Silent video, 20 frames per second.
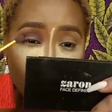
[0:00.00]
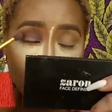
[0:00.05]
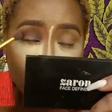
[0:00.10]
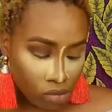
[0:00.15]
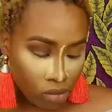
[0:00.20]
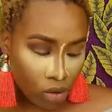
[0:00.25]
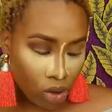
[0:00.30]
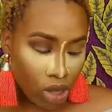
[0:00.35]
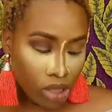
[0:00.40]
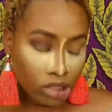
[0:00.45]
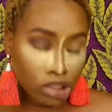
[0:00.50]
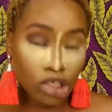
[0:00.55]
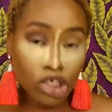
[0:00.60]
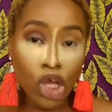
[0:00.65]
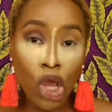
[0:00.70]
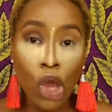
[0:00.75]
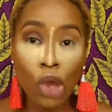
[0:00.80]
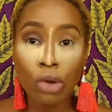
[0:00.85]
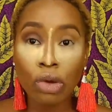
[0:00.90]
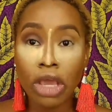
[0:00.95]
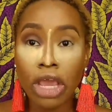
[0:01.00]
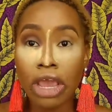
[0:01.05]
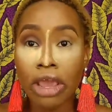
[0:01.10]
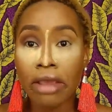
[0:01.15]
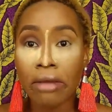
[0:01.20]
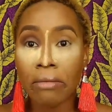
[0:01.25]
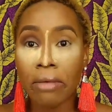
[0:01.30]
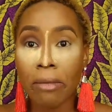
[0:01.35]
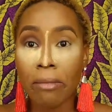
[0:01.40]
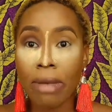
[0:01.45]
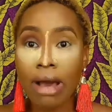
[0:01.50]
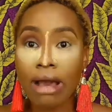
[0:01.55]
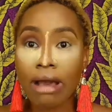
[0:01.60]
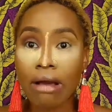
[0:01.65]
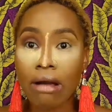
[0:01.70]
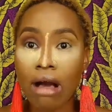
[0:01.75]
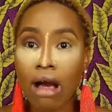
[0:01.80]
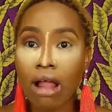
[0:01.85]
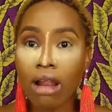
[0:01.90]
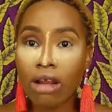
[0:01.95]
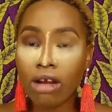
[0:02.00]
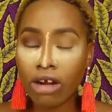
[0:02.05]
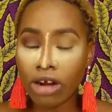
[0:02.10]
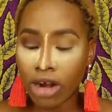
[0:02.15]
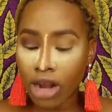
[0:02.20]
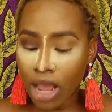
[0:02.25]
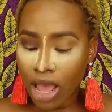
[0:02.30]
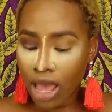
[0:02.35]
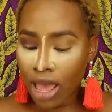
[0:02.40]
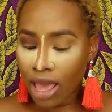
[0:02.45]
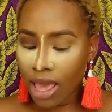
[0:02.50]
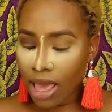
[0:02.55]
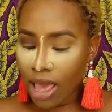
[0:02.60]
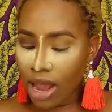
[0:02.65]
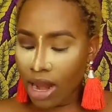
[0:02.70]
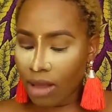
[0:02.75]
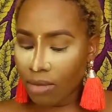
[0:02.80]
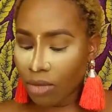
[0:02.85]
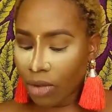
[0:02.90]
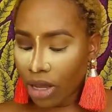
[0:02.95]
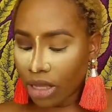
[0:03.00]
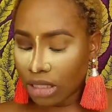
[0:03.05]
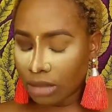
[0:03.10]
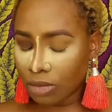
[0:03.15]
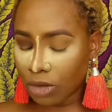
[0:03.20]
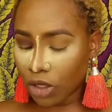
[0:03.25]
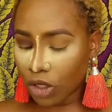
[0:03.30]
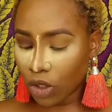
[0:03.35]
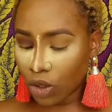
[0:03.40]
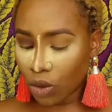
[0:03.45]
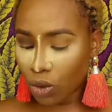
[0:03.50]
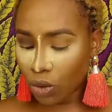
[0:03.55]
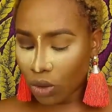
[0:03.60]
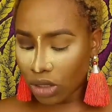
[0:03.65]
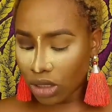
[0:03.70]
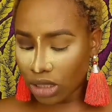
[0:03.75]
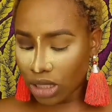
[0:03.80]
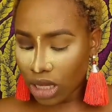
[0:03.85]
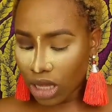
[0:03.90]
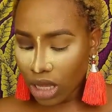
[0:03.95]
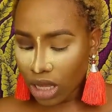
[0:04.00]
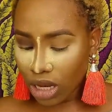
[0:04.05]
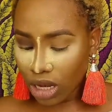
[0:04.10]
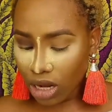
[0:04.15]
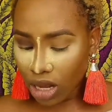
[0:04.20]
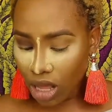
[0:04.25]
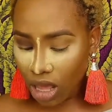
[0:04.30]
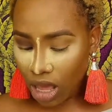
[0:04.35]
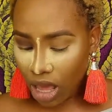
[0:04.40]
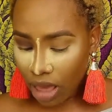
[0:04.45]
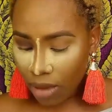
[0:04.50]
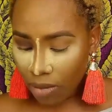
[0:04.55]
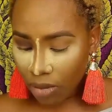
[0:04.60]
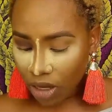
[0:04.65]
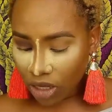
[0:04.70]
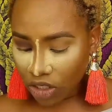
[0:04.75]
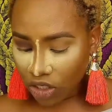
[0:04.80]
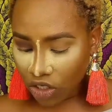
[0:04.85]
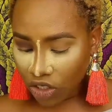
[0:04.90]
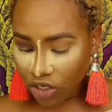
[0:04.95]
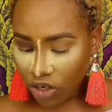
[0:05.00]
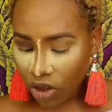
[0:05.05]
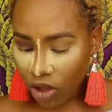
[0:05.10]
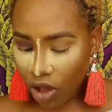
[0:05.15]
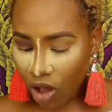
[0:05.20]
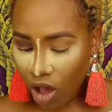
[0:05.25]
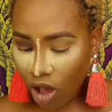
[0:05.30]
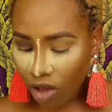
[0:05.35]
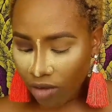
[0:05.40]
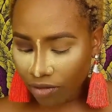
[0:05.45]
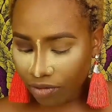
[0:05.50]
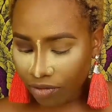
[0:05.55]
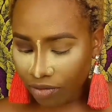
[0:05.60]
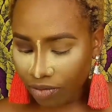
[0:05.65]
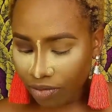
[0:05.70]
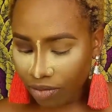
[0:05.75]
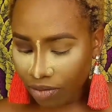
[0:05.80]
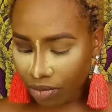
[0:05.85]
So I'm going to go in with my color, and I'm going to be using a mixture of